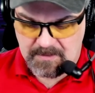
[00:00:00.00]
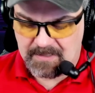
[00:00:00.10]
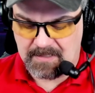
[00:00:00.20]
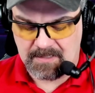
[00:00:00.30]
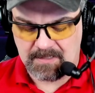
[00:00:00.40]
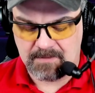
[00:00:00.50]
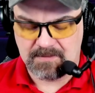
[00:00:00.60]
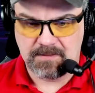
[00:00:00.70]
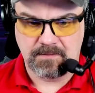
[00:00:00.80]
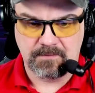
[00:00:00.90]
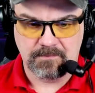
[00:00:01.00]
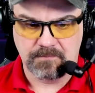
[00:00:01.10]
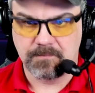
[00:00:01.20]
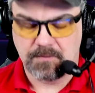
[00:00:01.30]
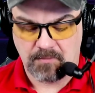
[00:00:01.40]
Uh, oh,
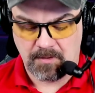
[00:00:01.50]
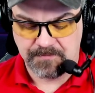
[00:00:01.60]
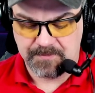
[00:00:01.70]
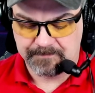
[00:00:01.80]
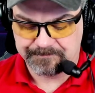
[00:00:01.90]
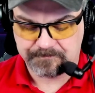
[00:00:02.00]
crumbs.